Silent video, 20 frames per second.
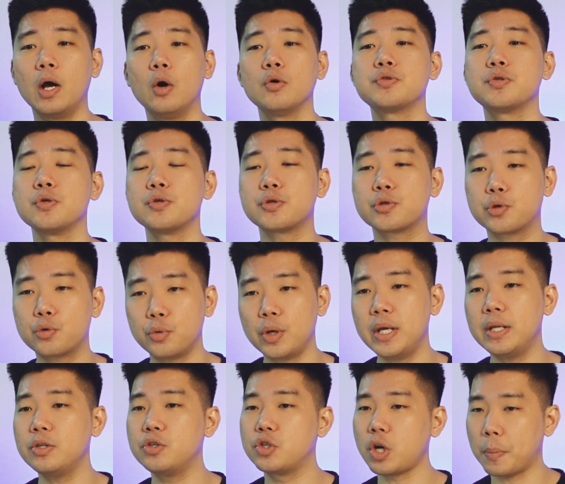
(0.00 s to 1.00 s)
also
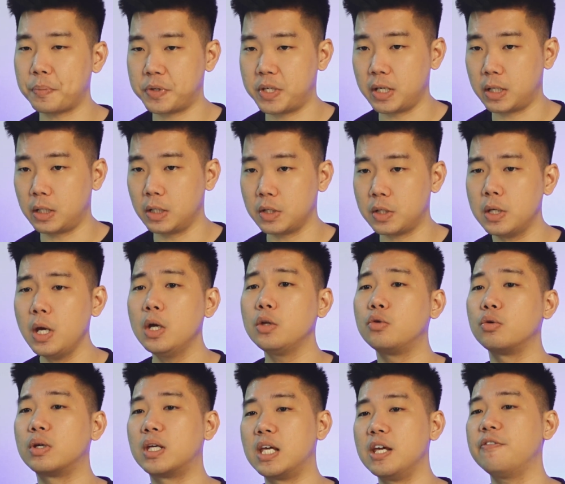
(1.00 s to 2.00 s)
screen job seekers
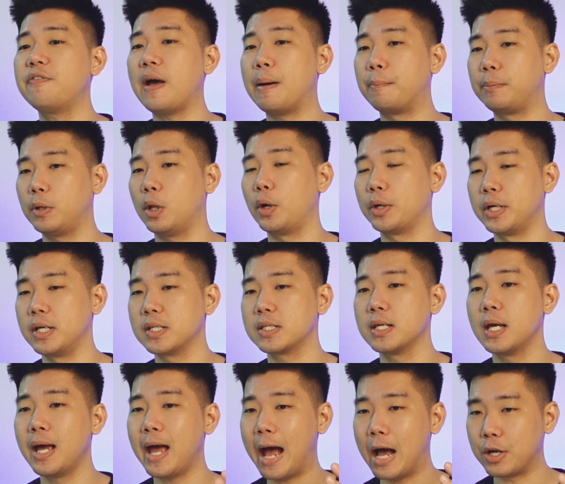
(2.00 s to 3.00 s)
to give employers
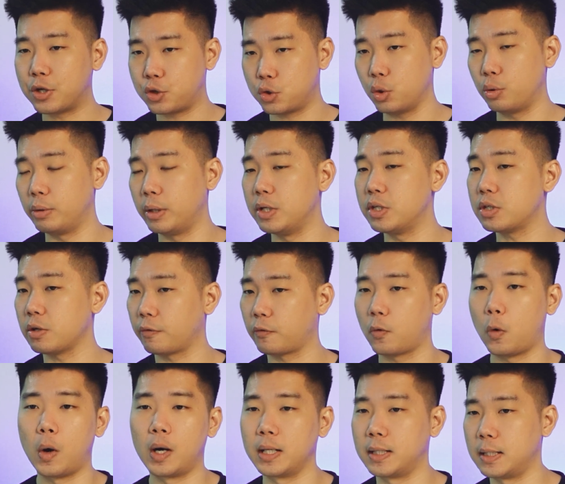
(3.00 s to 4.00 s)
assurance of
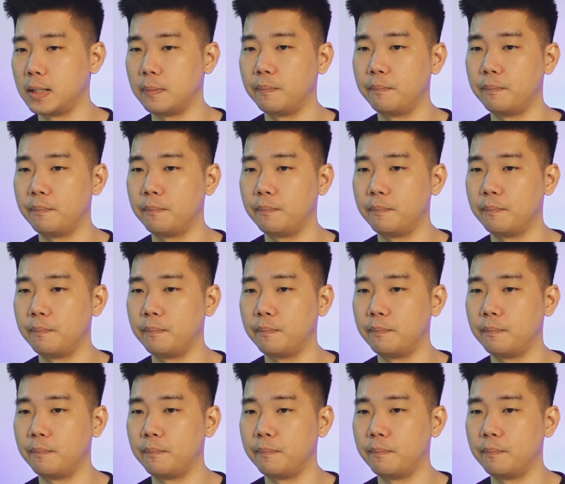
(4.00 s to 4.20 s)
quality.